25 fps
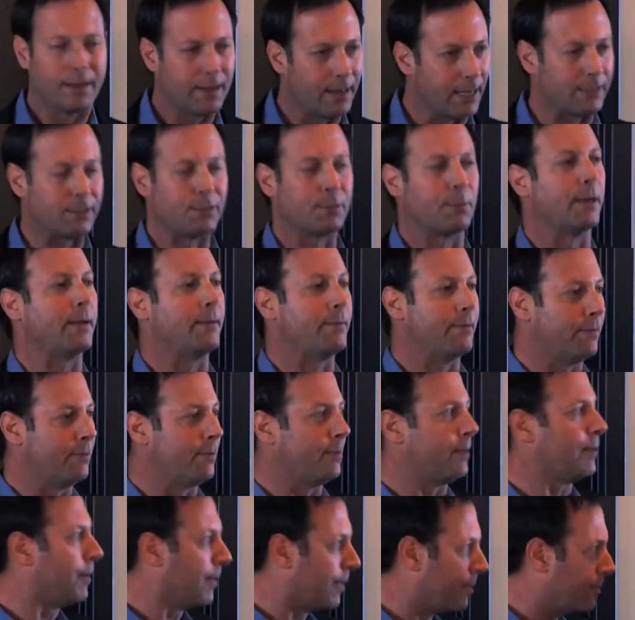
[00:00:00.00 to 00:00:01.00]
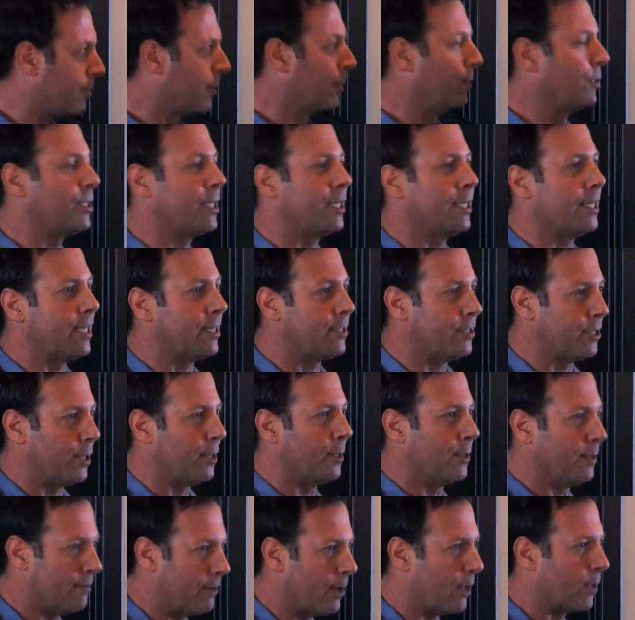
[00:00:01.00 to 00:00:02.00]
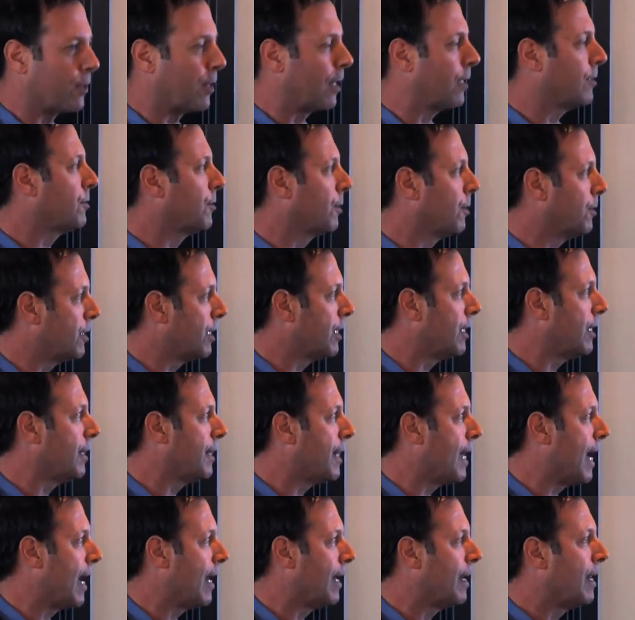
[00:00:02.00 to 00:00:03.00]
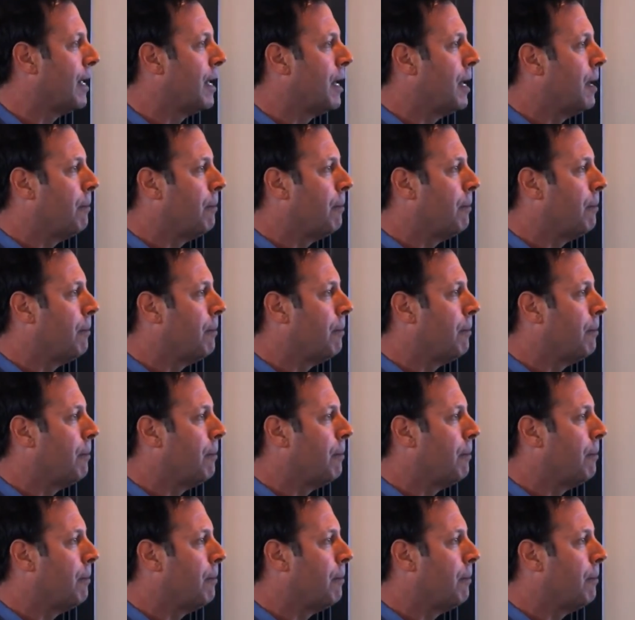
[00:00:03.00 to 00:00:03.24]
That's what this solution did too. The VeloCloud solution did that.